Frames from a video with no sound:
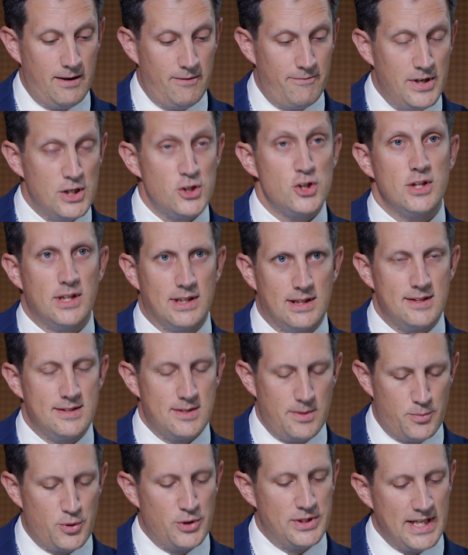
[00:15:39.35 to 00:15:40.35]
vision, at
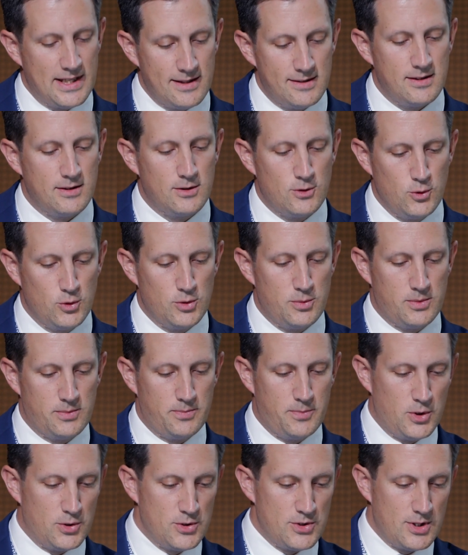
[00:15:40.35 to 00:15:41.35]
least a predicted good
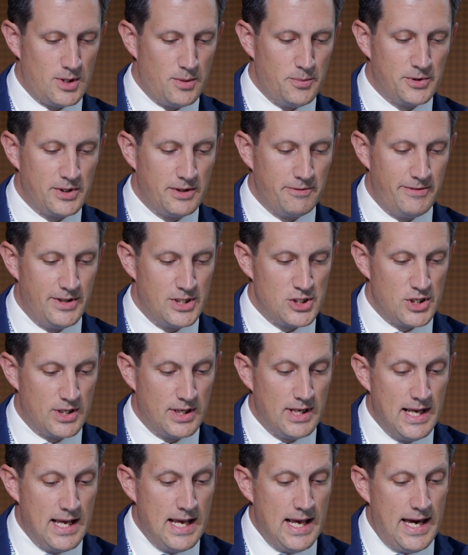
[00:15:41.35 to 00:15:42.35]
postoperative
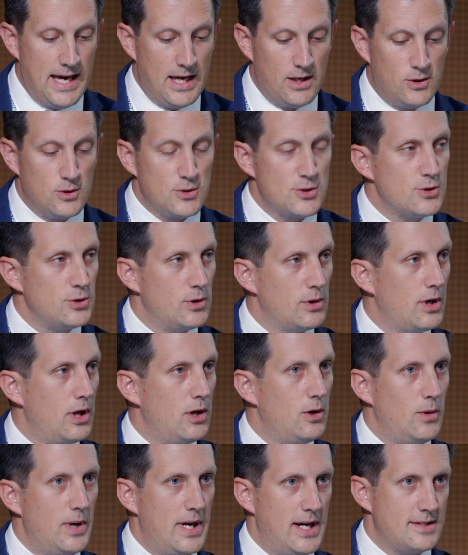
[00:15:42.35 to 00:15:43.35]
vision, and also a
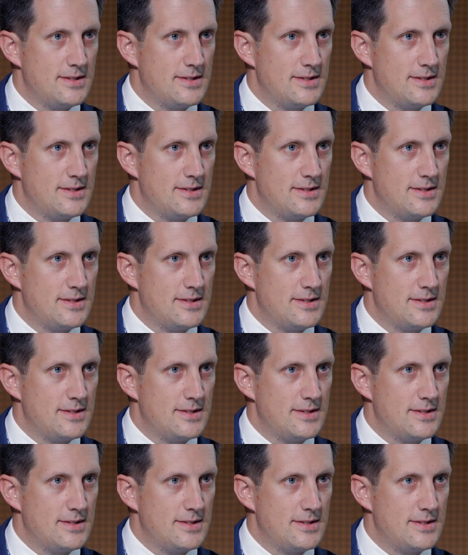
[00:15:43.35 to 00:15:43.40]
low